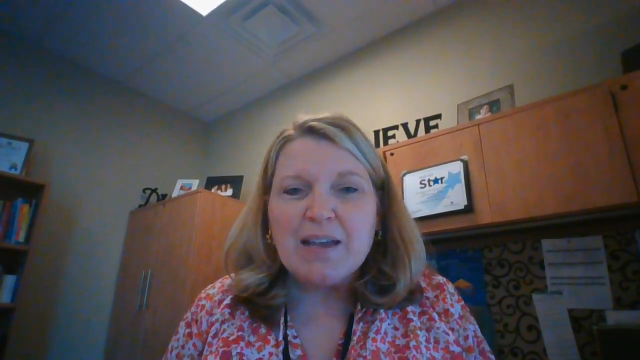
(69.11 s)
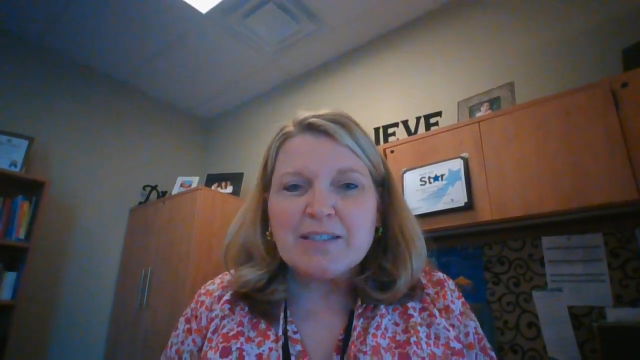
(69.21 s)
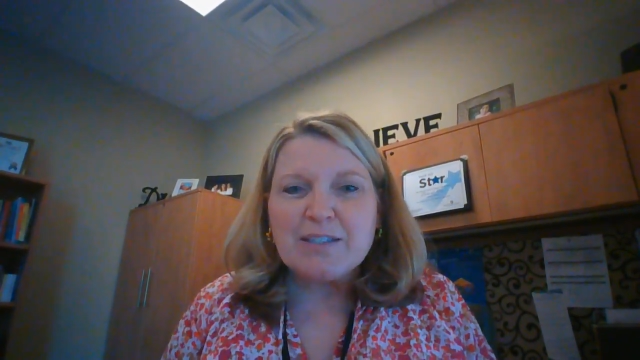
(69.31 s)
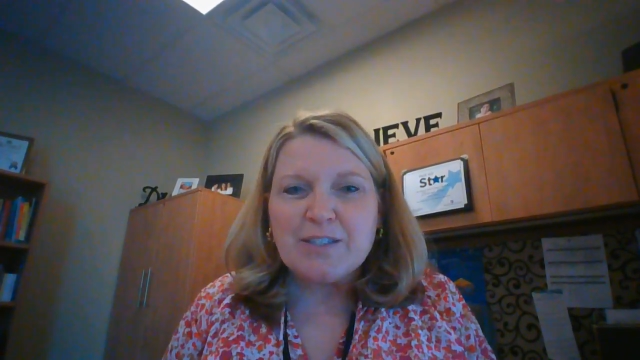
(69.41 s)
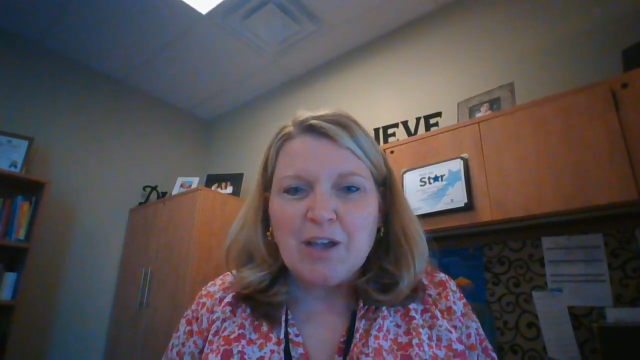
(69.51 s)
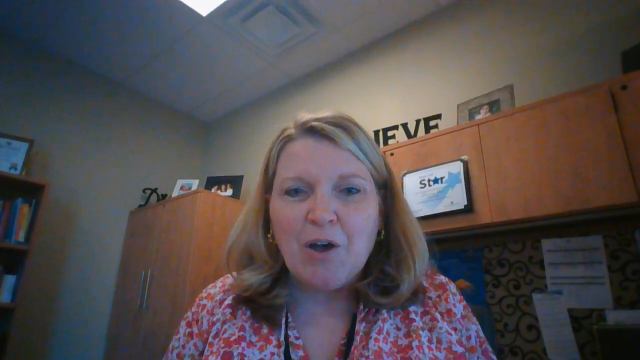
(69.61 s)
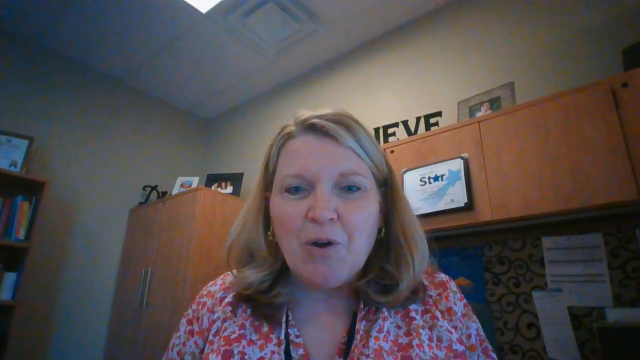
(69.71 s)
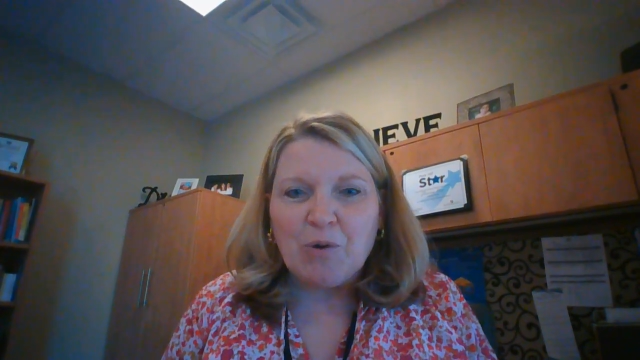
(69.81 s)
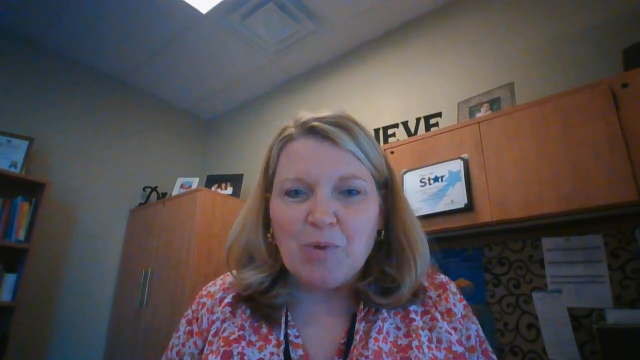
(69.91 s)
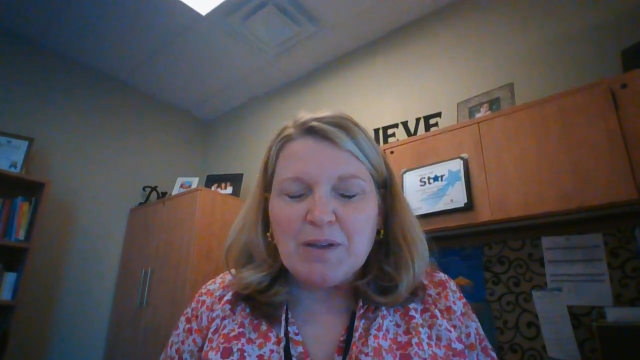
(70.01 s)

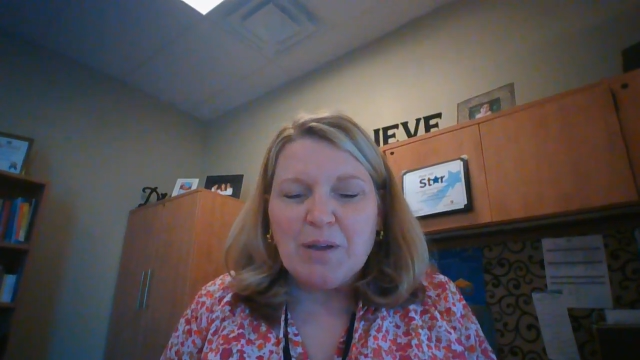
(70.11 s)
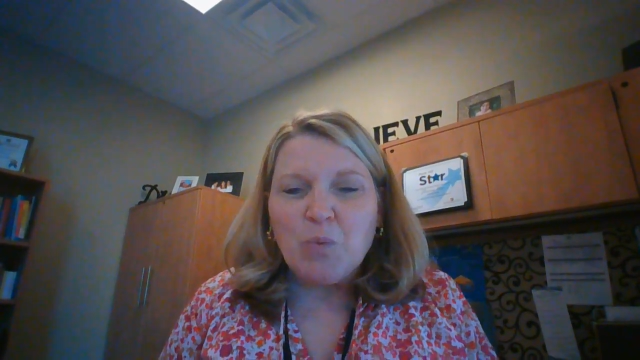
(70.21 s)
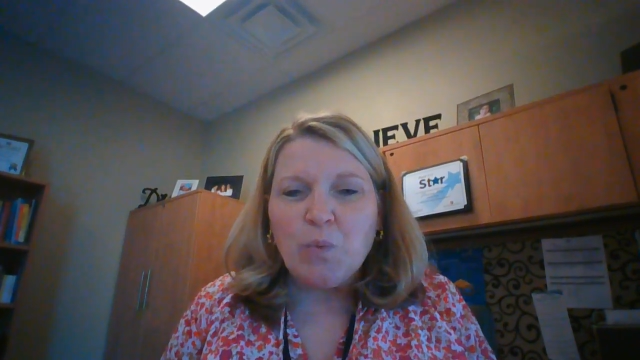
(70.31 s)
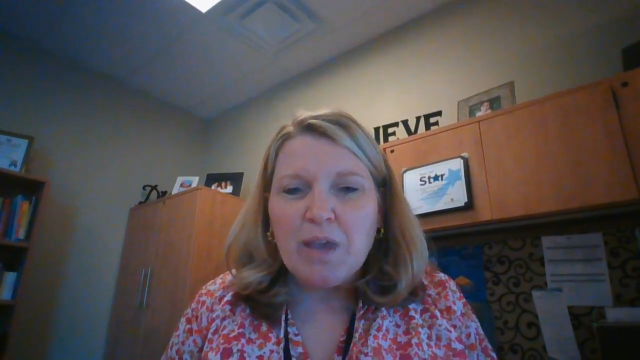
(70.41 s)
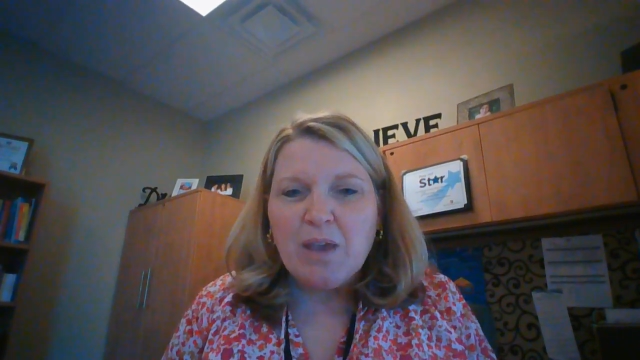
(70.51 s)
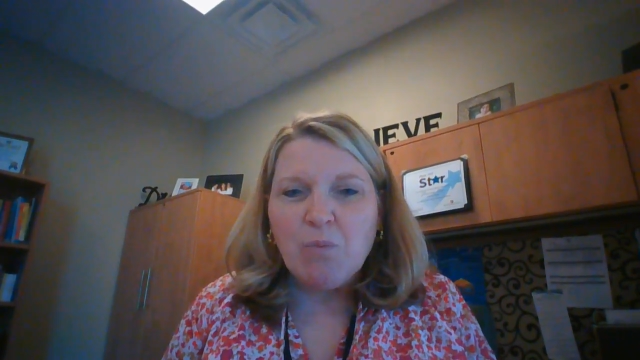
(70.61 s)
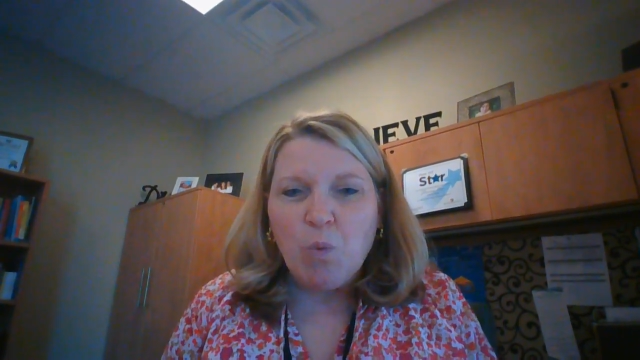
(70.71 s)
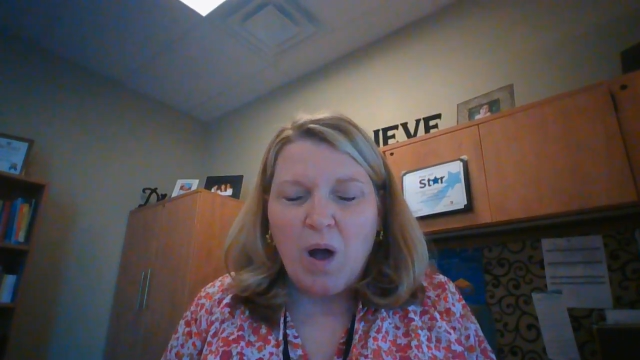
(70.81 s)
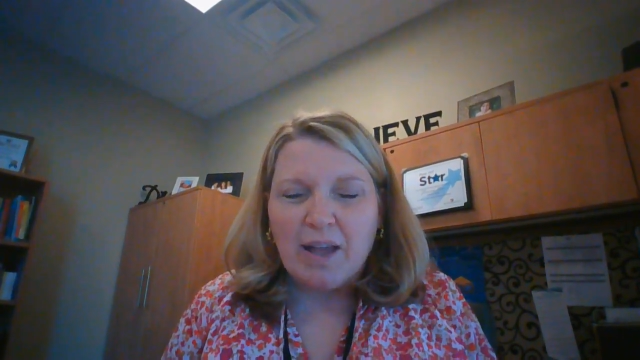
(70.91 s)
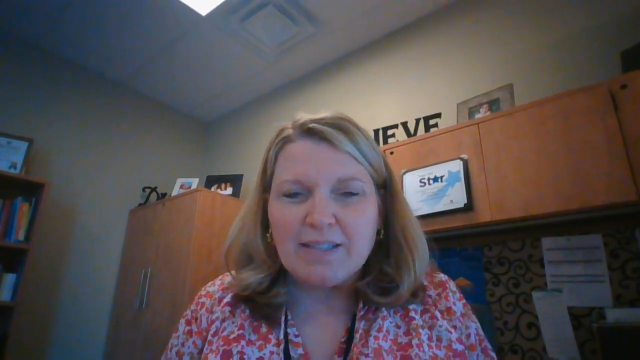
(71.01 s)
So, we
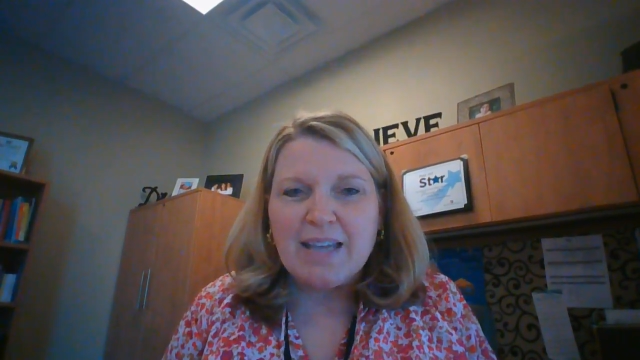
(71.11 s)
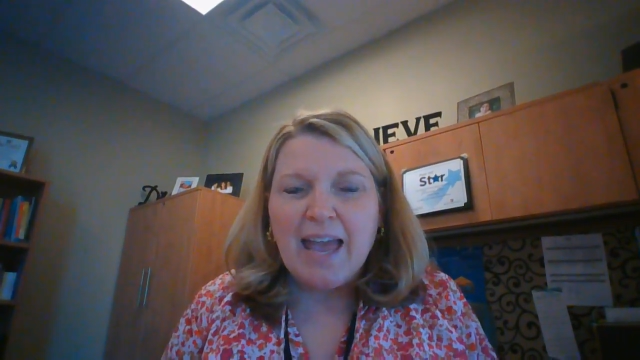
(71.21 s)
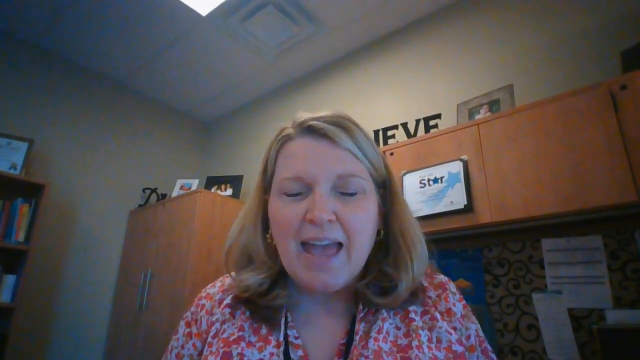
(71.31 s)
want